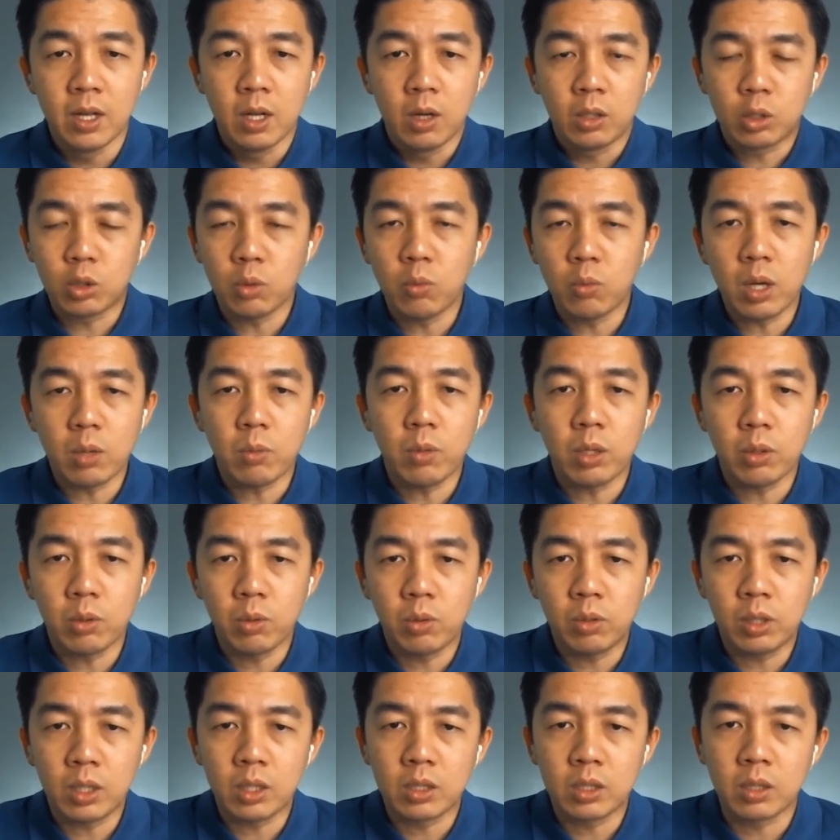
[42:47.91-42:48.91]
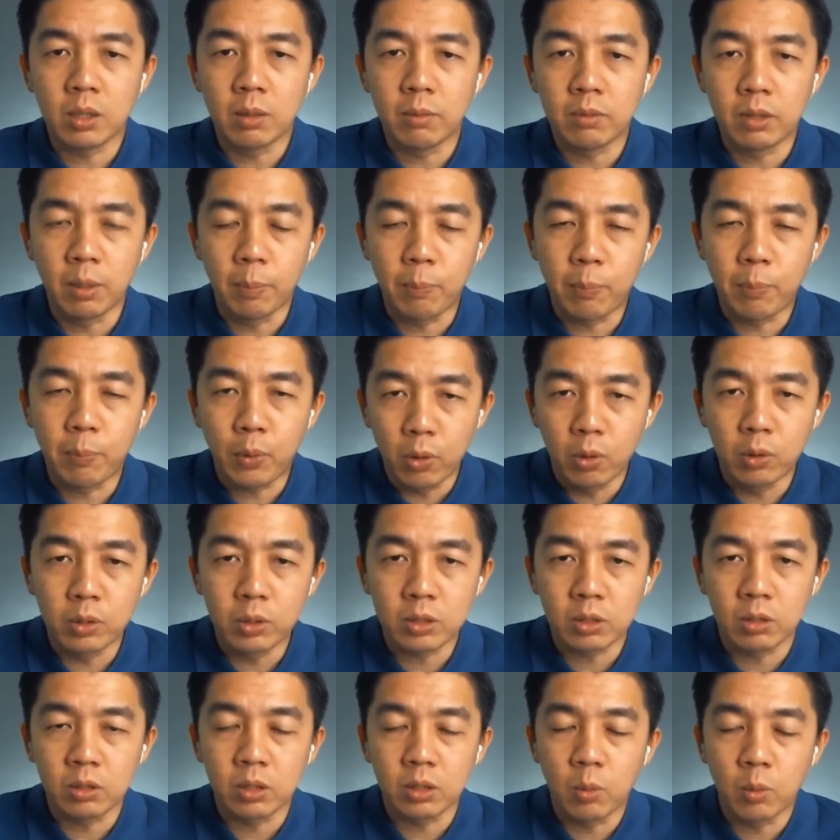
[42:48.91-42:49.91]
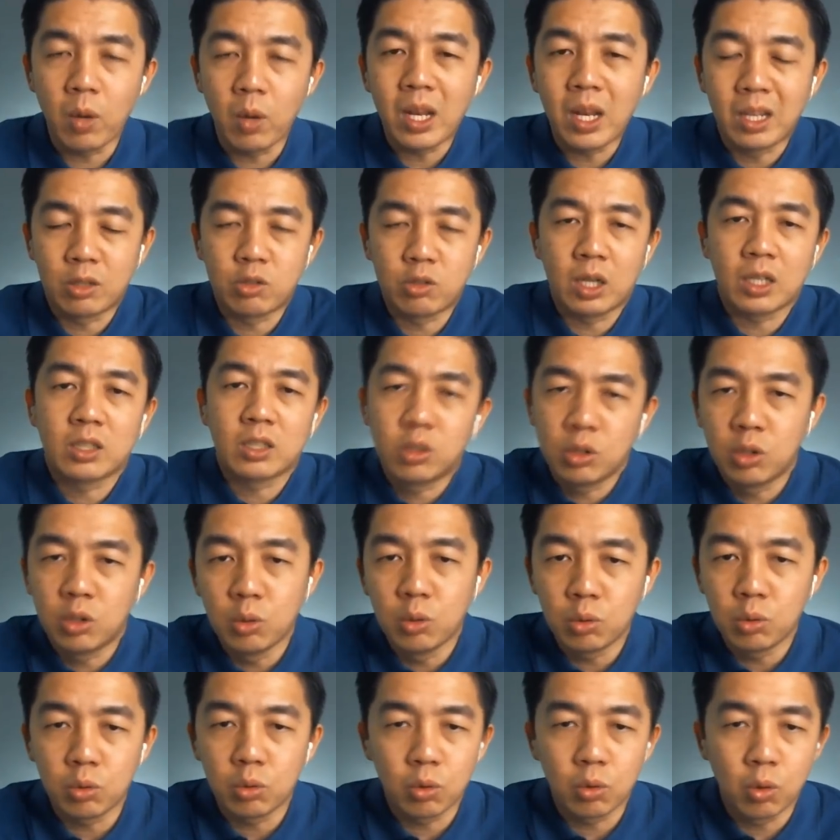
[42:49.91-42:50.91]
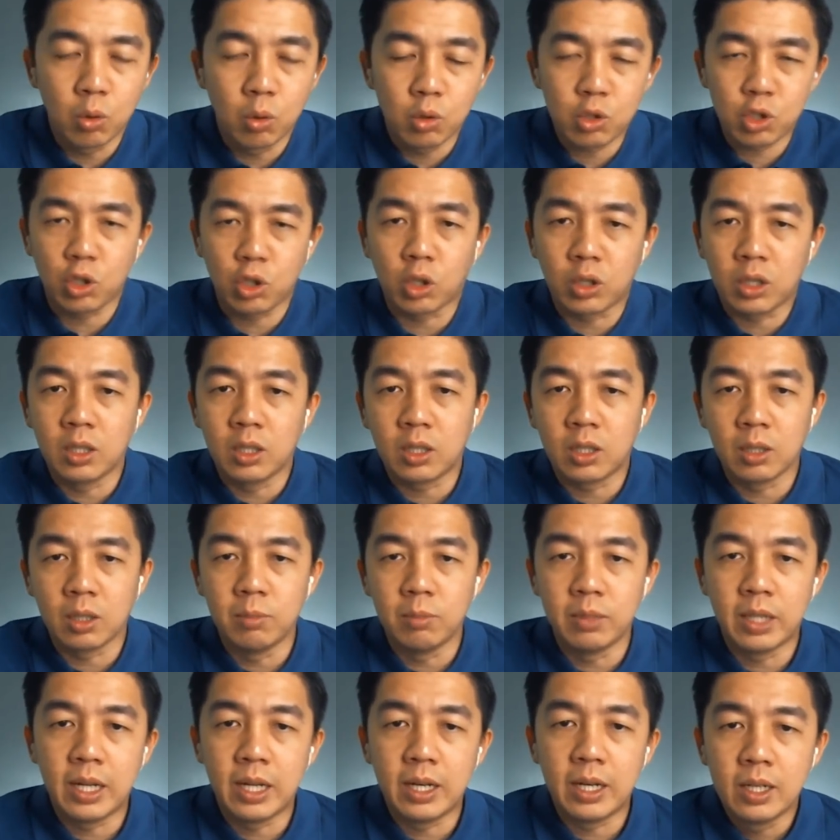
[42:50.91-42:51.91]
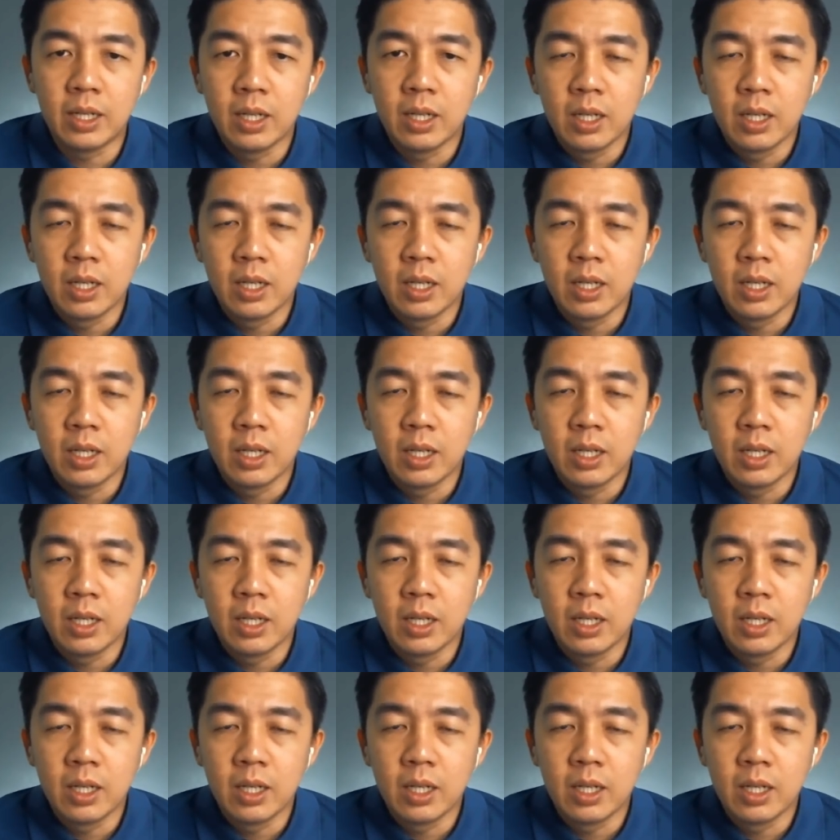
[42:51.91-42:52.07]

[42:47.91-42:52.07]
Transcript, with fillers: So what, what do you think is the, the pros or the, what attracts you to go shorter term then?